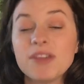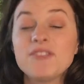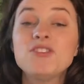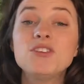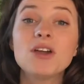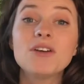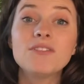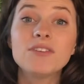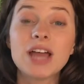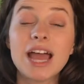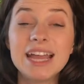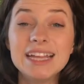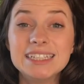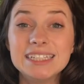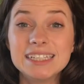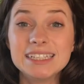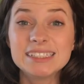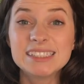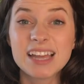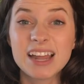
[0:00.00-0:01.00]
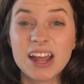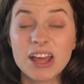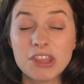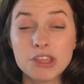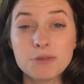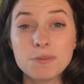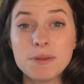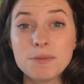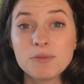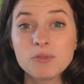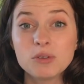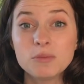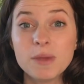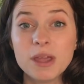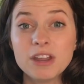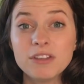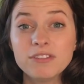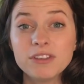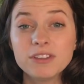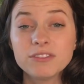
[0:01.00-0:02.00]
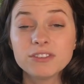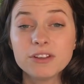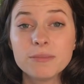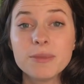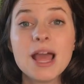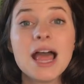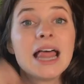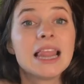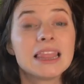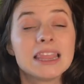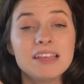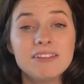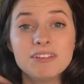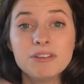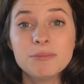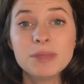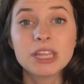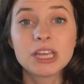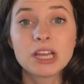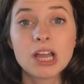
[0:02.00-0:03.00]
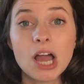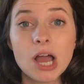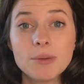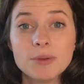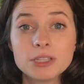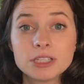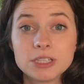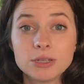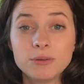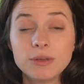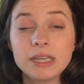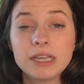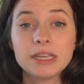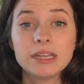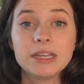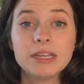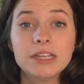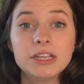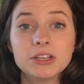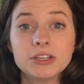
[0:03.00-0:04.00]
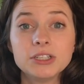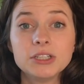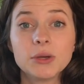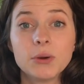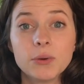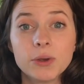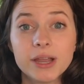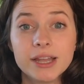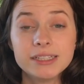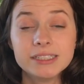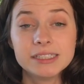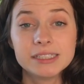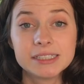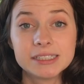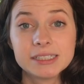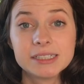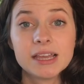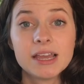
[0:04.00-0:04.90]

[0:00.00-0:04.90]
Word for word: If you have ideas that other people would benefit from, leave them in the comments so we can hear your ideas